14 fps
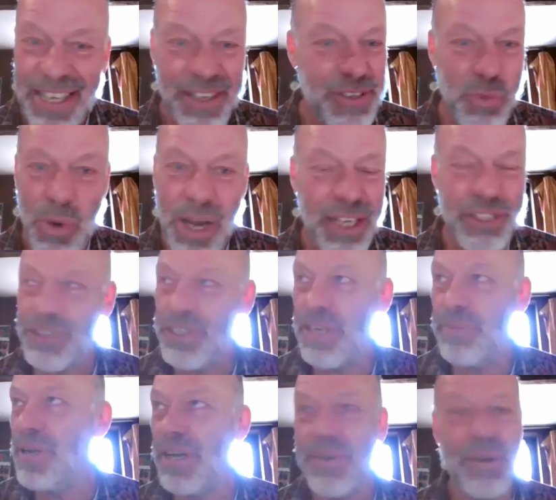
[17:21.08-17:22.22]
because why should
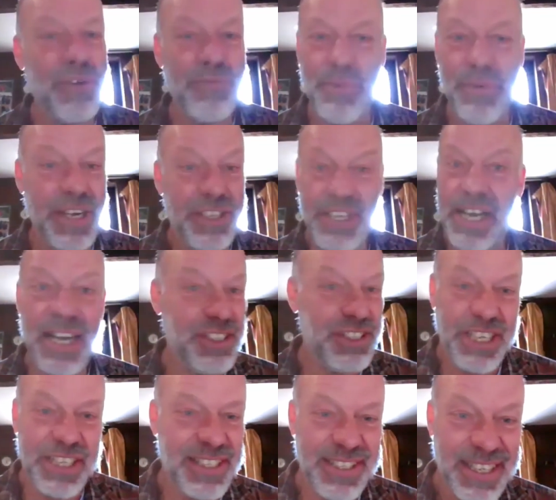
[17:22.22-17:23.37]
it burn off more energy?
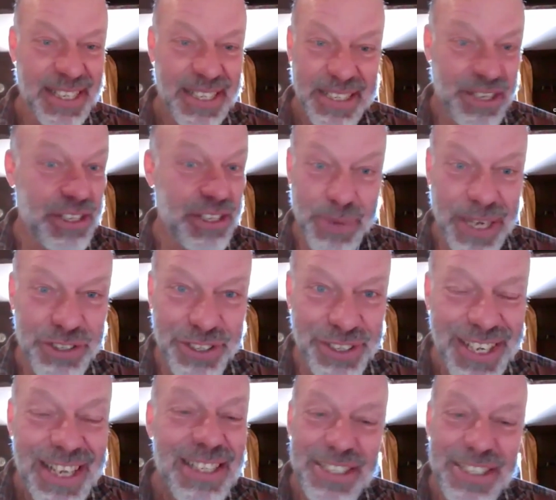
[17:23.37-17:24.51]
Good question.
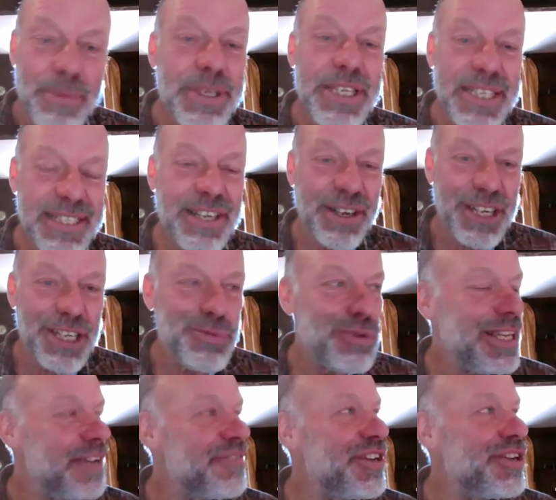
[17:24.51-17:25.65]
Some of these studies will
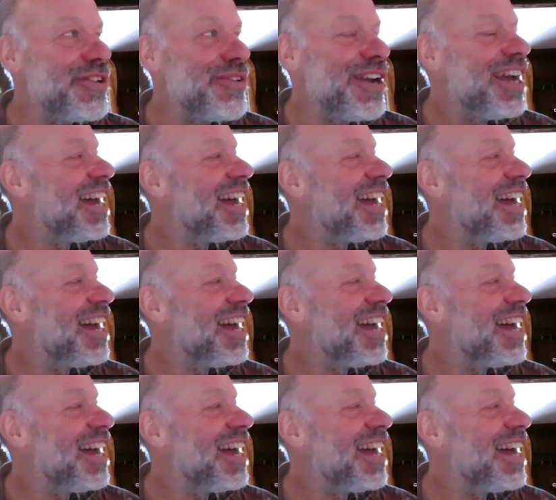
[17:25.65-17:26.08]
give you